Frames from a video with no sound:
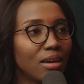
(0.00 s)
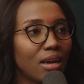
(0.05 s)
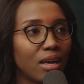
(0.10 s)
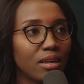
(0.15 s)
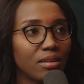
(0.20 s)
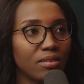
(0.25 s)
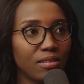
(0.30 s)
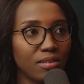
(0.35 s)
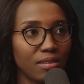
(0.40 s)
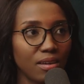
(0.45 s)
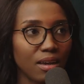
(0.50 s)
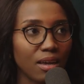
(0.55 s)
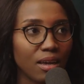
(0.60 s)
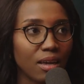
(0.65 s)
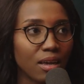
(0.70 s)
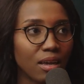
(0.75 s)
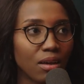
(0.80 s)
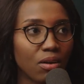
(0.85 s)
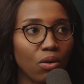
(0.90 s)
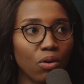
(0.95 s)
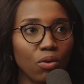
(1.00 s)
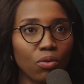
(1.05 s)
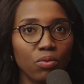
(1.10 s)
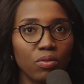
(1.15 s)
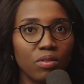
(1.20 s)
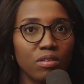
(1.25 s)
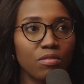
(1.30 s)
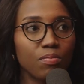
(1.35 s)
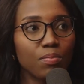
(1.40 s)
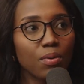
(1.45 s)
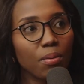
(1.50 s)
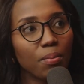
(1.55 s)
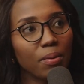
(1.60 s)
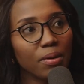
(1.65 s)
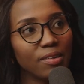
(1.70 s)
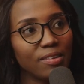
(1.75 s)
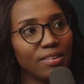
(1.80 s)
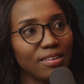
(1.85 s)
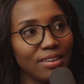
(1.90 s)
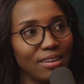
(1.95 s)
And say, oh, this
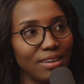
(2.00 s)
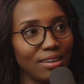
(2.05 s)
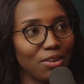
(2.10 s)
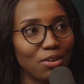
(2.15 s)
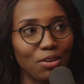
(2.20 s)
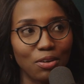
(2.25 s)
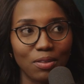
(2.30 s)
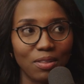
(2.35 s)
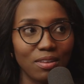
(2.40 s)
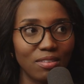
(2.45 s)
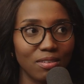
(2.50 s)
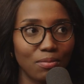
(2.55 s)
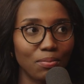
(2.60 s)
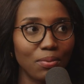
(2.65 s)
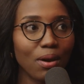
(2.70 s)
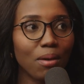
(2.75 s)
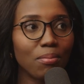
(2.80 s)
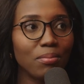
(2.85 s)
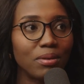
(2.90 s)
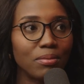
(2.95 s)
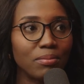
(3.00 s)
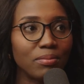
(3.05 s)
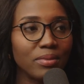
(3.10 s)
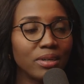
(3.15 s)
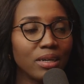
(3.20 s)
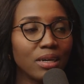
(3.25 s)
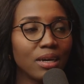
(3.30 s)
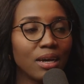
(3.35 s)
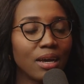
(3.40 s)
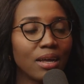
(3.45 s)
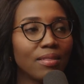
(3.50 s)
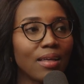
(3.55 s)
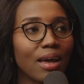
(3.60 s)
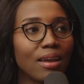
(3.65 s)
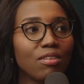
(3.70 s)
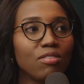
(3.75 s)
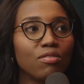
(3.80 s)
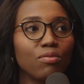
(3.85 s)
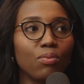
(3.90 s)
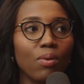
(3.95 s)
property, there's a problem. That
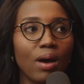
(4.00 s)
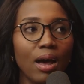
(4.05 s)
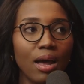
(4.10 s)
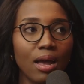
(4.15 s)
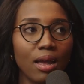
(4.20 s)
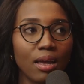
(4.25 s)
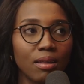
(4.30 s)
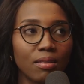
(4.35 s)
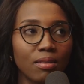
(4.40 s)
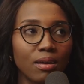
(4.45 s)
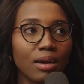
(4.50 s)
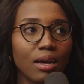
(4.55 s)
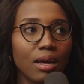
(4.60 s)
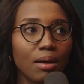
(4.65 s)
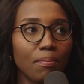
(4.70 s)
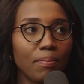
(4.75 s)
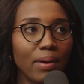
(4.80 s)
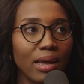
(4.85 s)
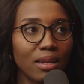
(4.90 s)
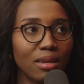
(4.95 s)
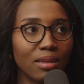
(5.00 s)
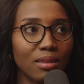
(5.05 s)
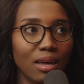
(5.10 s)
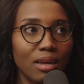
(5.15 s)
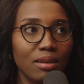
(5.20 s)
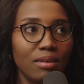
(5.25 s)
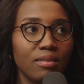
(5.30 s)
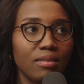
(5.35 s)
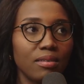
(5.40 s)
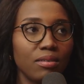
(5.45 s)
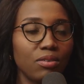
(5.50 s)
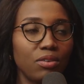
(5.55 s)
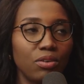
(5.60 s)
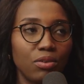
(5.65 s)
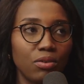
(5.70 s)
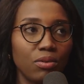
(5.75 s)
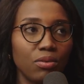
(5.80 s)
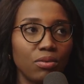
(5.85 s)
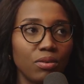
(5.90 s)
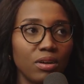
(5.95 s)
is why the company that,
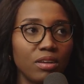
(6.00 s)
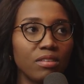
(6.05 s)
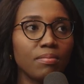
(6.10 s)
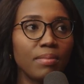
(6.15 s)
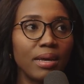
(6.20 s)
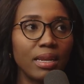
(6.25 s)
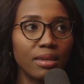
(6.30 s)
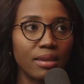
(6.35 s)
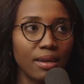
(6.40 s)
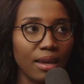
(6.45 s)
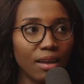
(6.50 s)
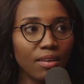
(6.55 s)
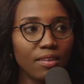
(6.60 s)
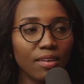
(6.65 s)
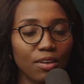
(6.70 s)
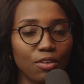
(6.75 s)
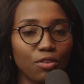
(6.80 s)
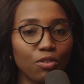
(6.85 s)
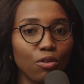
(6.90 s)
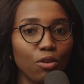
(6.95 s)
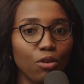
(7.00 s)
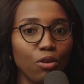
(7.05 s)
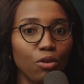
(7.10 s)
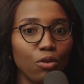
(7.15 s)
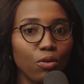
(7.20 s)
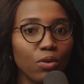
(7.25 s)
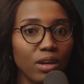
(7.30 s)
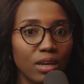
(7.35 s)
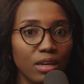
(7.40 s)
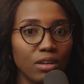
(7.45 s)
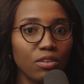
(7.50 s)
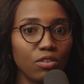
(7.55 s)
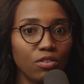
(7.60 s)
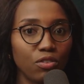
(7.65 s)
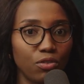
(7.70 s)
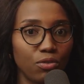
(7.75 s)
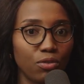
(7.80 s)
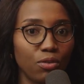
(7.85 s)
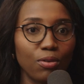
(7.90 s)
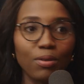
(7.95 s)
is mandated to
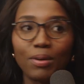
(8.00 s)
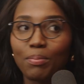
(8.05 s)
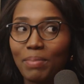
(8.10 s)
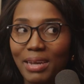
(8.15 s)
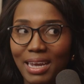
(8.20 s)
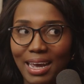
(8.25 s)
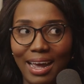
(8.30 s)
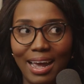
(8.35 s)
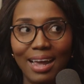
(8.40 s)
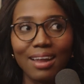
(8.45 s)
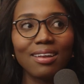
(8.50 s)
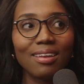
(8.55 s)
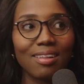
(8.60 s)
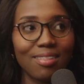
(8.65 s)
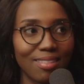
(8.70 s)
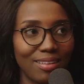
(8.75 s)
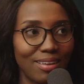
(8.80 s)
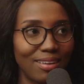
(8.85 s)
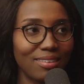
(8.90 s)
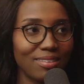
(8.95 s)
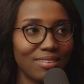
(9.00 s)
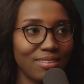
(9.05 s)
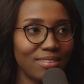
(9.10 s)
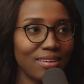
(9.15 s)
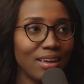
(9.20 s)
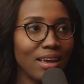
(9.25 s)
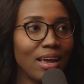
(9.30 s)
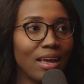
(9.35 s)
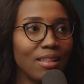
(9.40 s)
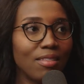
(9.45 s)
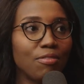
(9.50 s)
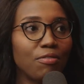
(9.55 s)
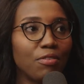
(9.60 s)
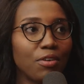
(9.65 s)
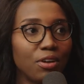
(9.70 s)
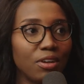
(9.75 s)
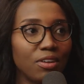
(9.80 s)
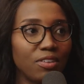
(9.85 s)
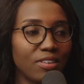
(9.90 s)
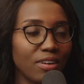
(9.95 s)
look behind the things, the
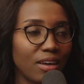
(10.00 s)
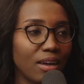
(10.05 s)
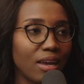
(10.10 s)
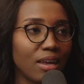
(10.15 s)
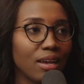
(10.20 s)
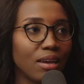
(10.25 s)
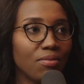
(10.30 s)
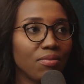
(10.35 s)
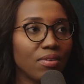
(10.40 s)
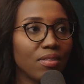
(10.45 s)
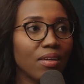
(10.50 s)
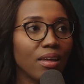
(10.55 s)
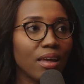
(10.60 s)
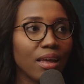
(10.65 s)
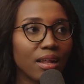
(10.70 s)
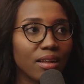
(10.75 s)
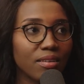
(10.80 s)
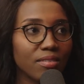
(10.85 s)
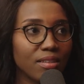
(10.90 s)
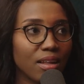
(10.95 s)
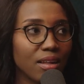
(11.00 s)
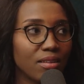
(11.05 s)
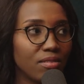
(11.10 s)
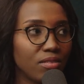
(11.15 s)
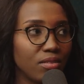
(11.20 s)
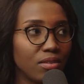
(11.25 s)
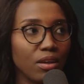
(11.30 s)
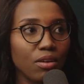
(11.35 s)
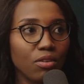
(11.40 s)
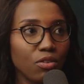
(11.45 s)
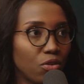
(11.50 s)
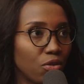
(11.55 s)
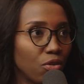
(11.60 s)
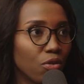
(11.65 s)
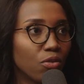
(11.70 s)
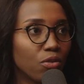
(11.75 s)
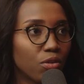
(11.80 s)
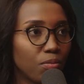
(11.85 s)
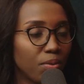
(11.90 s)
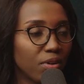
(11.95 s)
furniture and everything else that,
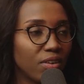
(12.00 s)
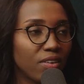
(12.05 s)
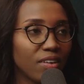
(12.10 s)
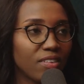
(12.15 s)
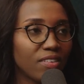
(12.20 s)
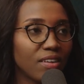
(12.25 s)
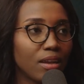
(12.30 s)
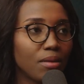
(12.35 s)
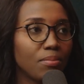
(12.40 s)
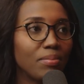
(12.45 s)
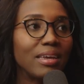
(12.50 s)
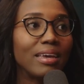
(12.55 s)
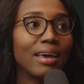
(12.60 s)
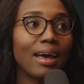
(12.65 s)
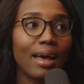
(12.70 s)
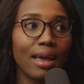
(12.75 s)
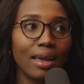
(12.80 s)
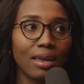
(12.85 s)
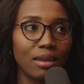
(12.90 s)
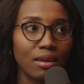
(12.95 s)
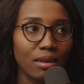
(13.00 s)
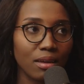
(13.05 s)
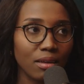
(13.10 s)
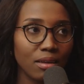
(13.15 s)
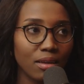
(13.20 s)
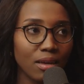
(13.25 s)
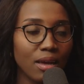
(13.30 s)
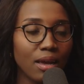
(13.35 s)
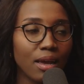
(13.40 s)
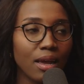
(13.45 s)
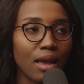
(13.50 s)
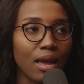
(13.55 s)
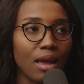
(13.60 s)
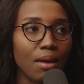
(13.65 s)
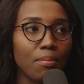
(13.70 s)
could potentially be hiding a